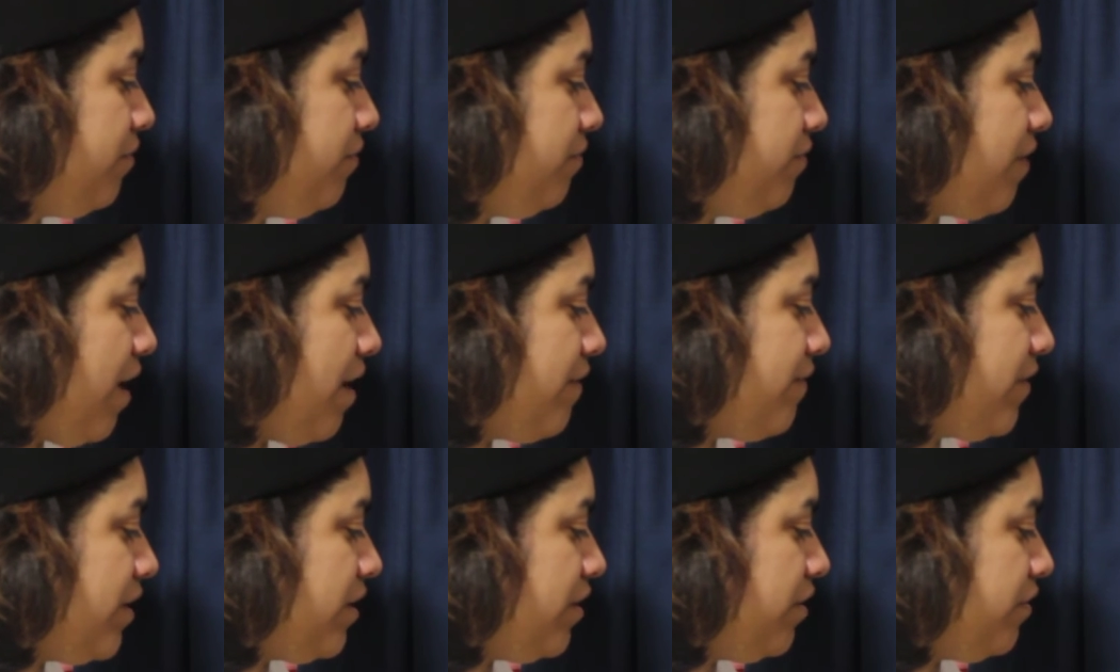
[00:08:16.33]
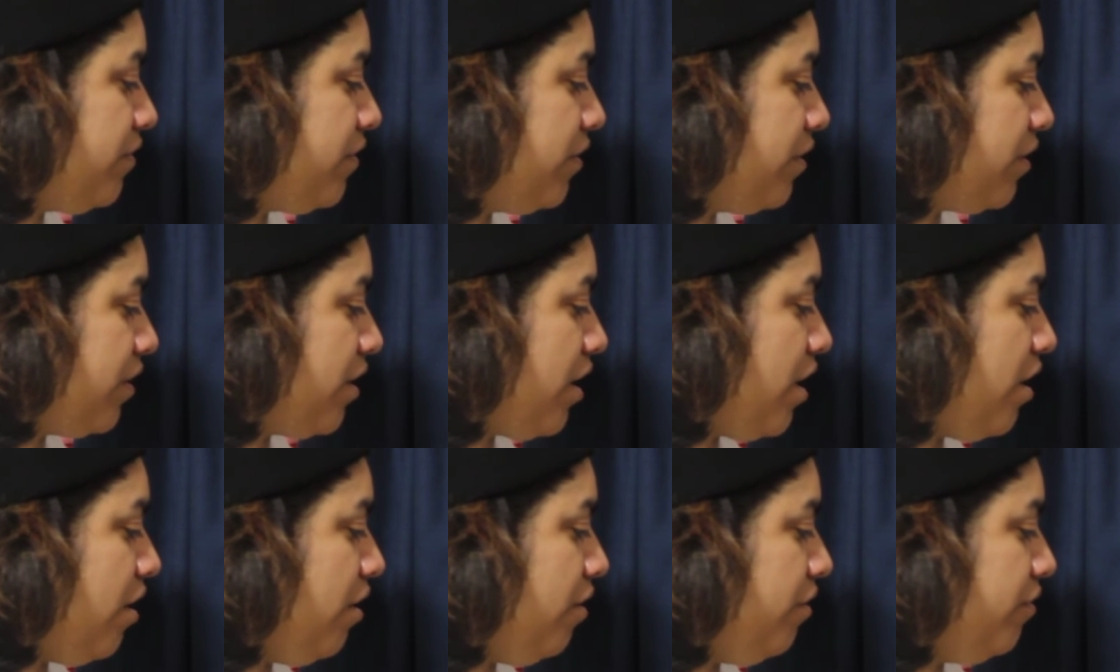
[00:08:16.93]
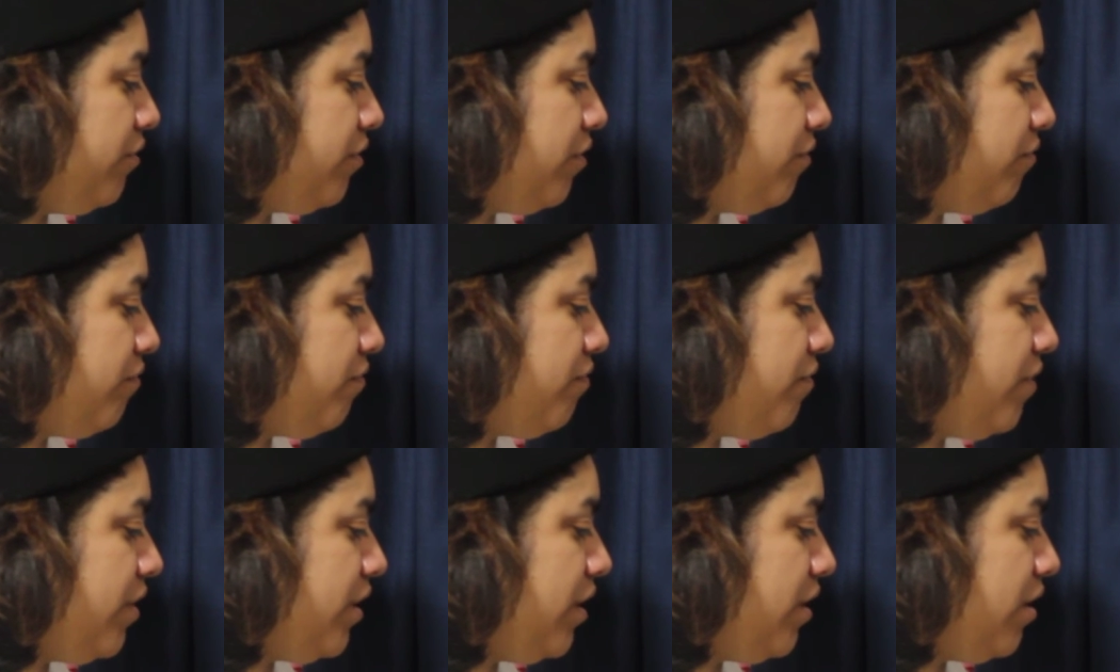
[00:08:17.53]
five innocent girls and
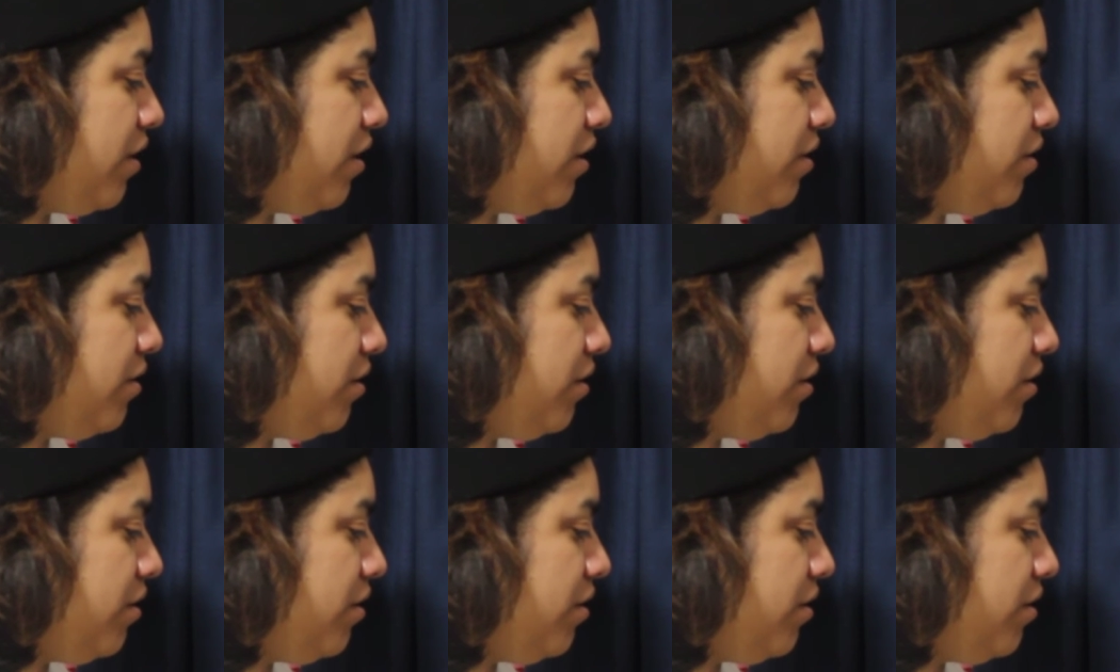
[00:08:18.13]
three.